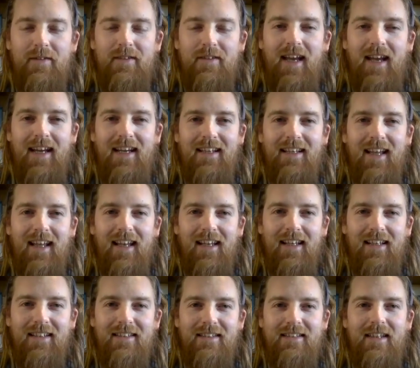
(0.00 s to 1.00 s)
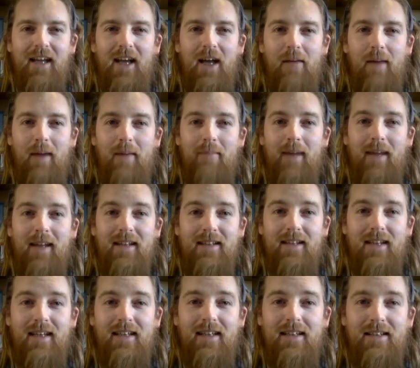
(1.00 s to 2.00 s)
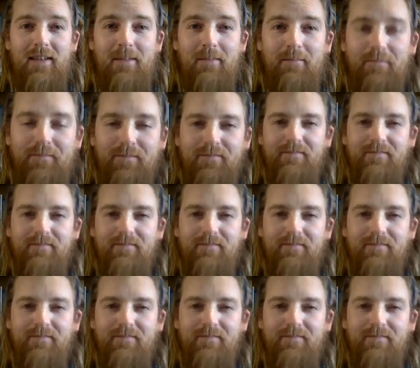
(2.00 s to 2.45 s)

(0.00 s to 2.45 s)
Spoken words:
psychedelics and panpsychism.